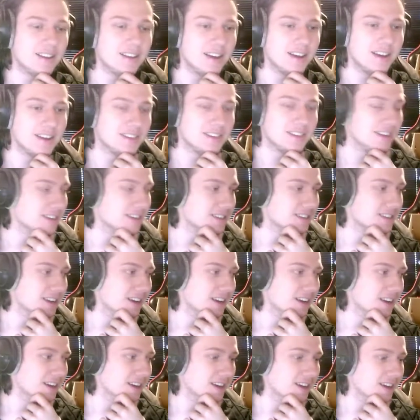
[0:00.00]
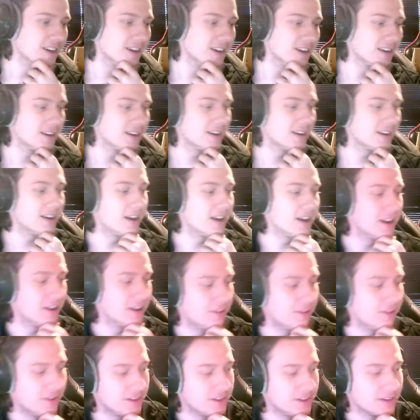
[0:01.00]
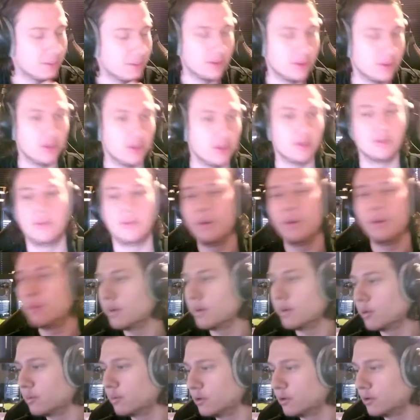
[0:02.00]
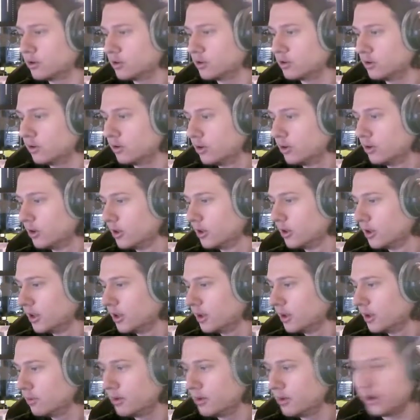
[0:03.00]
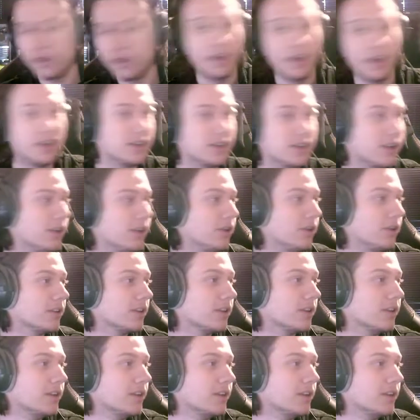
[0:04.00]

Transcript: as I added a face cam, I thought it would be a bit more personal. But yeah, that's how it look.